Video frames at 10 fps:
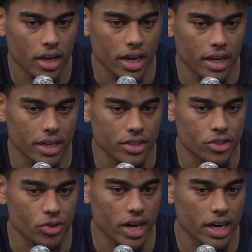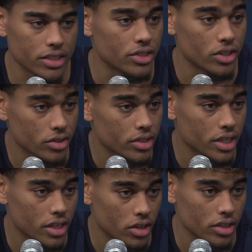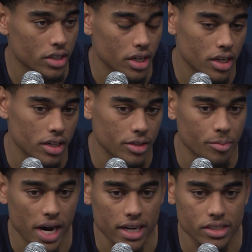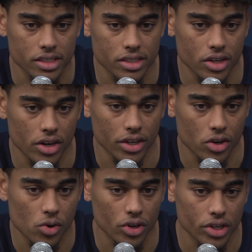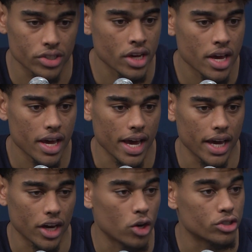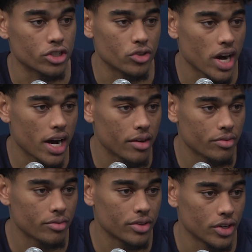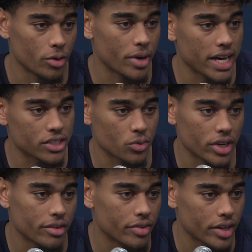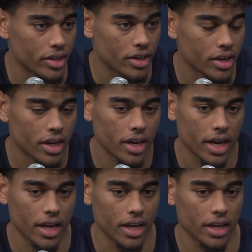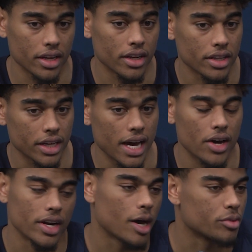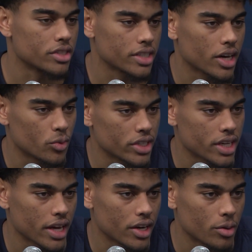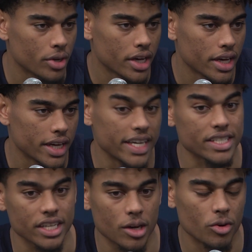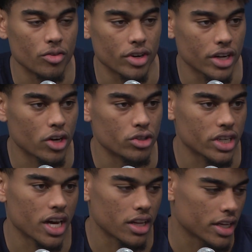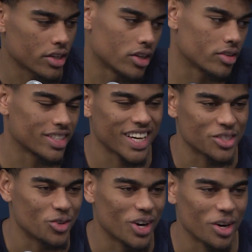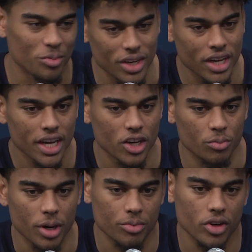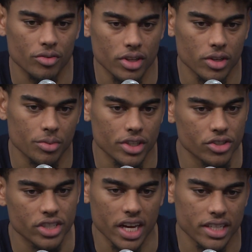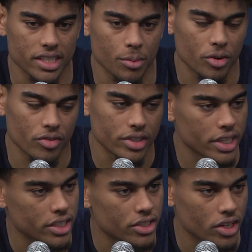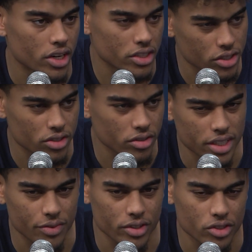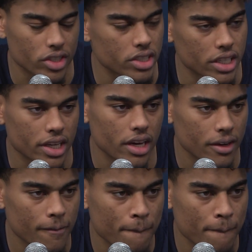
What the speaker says: And then two guys, you know, and on the boxes guarding the corners, and coach a drive, you know, past the one defender, and the guy on the opposite side, weak side help, he has to come over and coach it kind of like, you know, not too hard, but he'll bump you over a little bit, and you just got to step over and take the charge. So different drills like that.